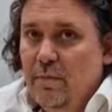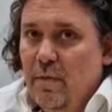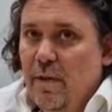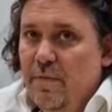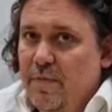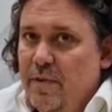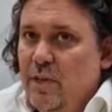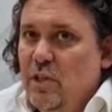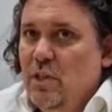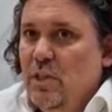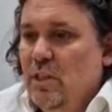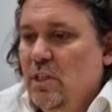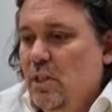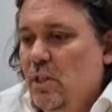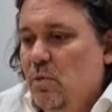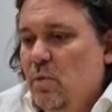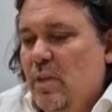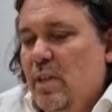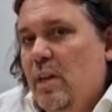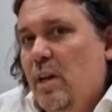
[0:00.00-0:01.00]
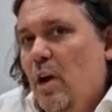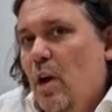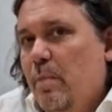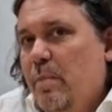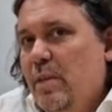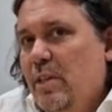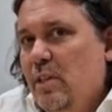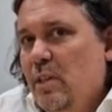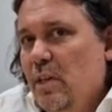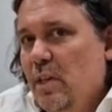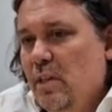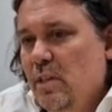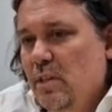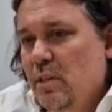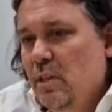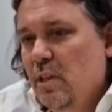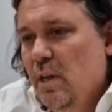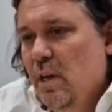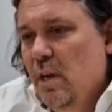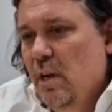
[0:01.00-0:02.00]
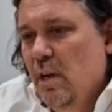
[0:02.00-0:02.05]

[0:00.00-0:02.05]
efficiencies within our business.